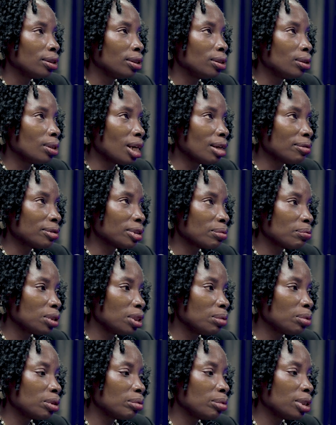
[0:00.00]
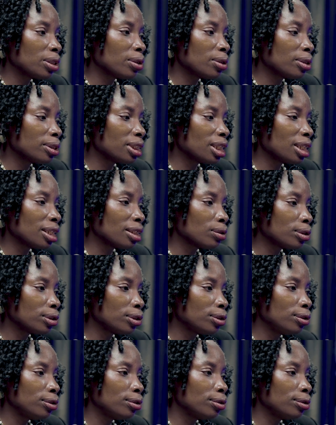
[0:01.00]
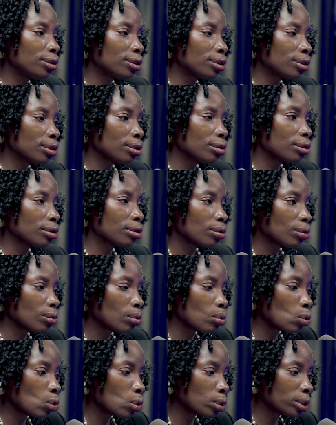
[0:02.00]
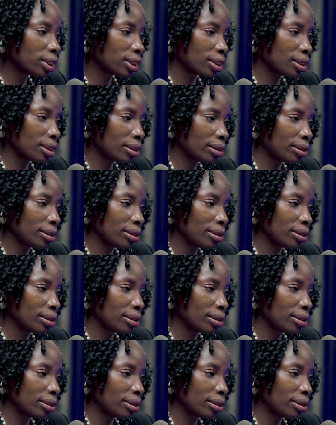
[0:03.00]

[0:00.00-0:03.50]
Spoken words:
You have some people, because they are not used to water